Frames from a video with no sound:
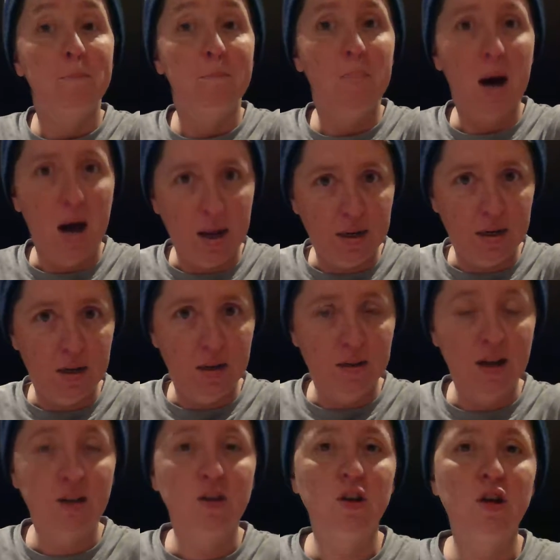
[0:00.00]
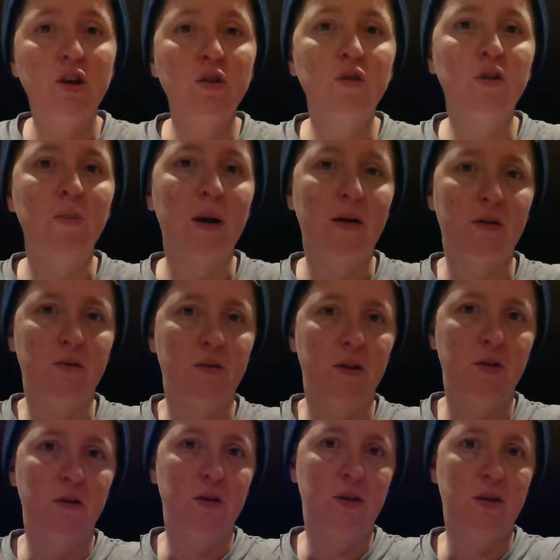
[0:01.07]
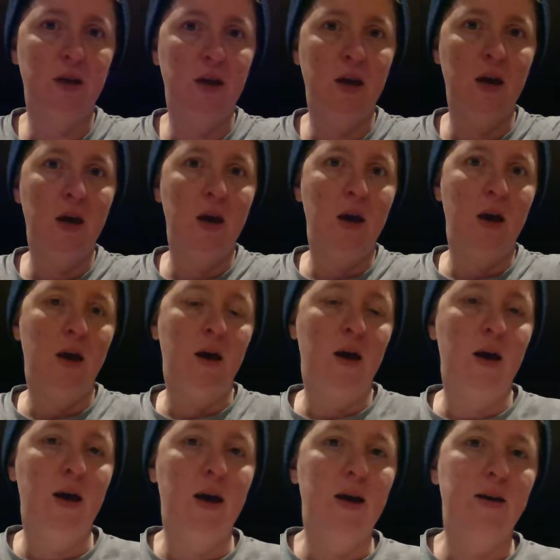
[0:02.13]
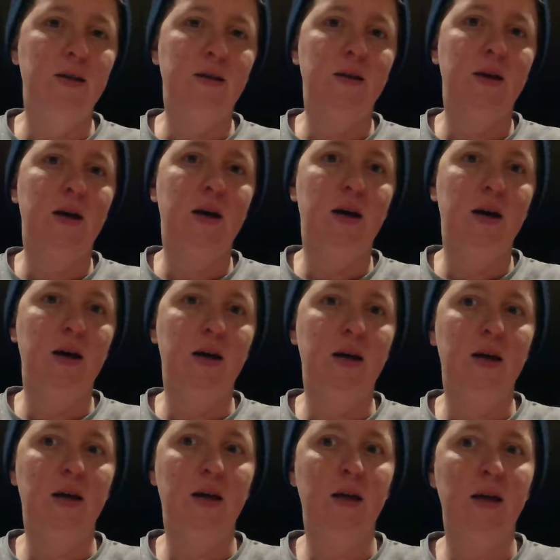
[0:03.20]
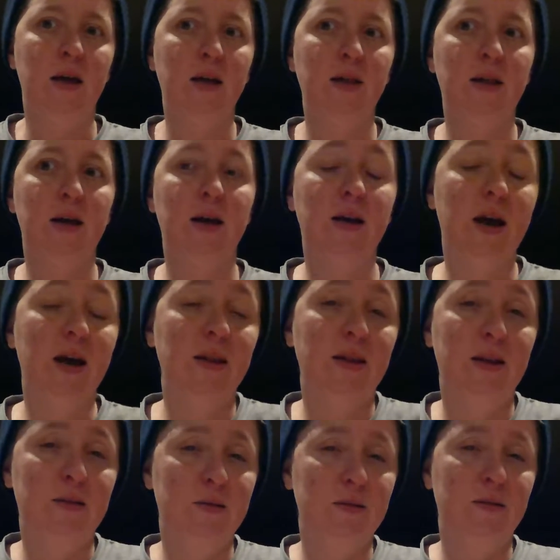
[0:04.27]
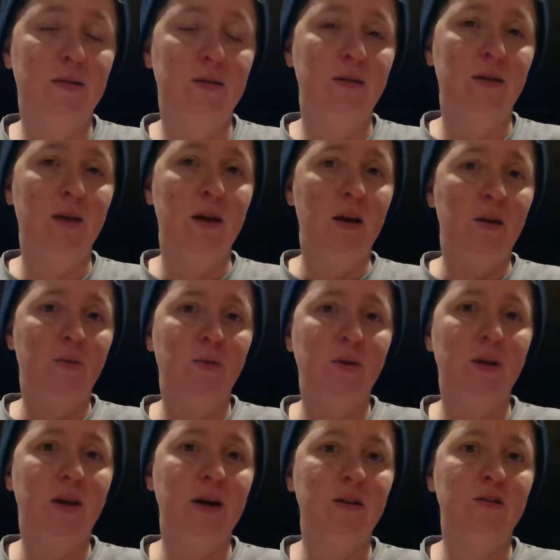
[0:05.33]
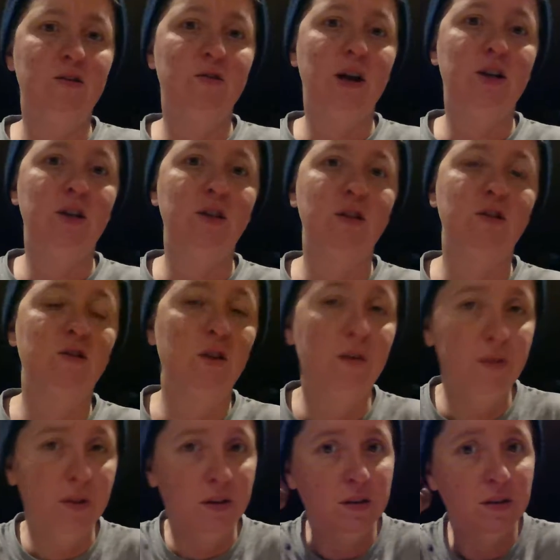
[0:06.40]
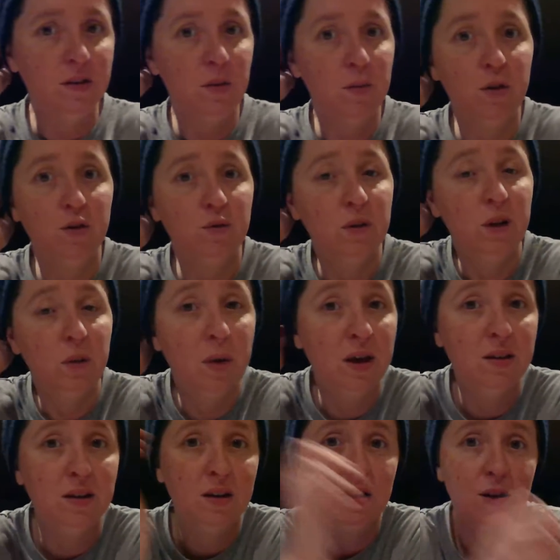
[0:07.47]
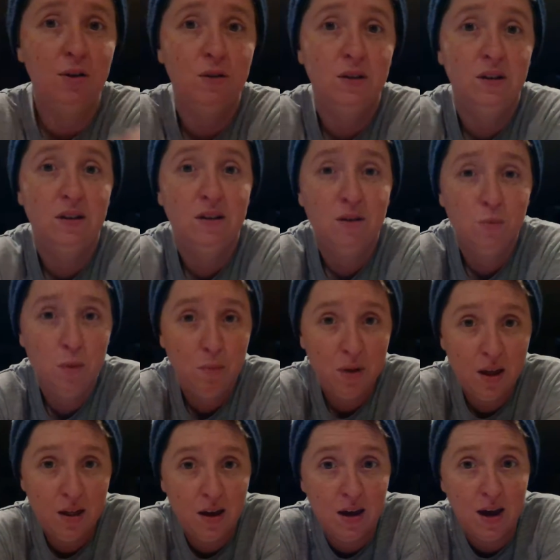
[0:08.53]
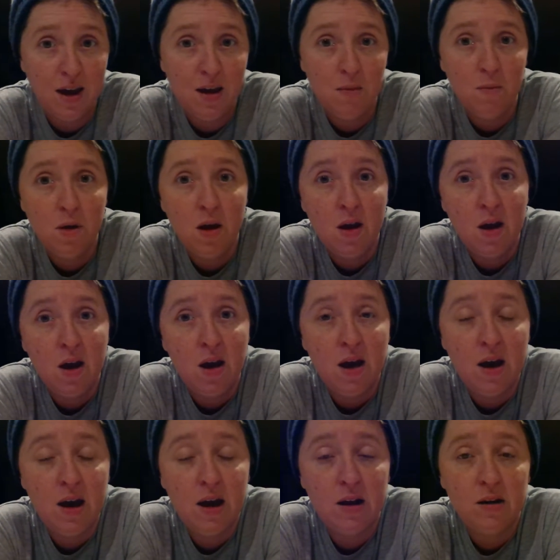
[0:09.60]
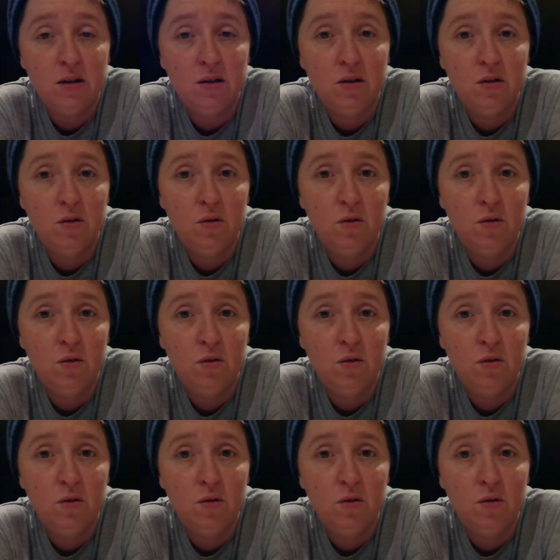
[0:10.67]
but that's a huge amount of literacy, and that, again, that's just really kind of scratching the surface at some of those really basic literacies as we play the game. And